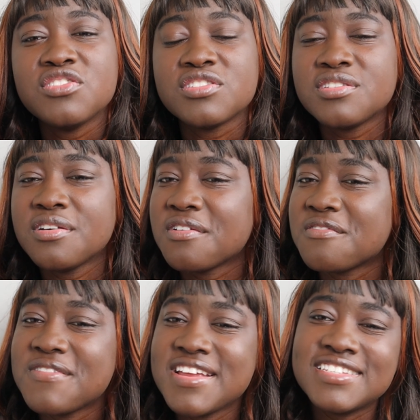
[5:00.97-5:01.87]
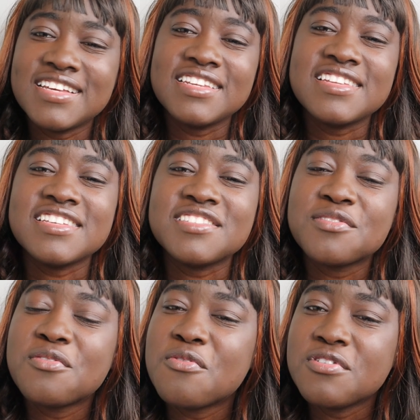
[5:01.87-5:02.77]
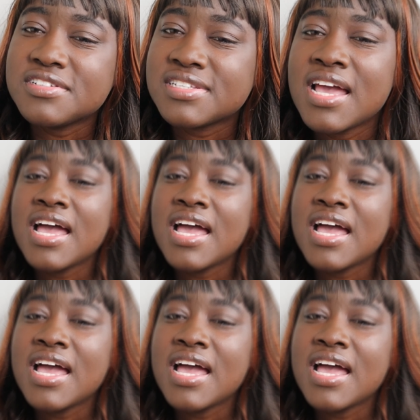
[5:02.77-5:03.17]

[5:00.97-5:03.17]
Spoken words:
just your grades and test scores.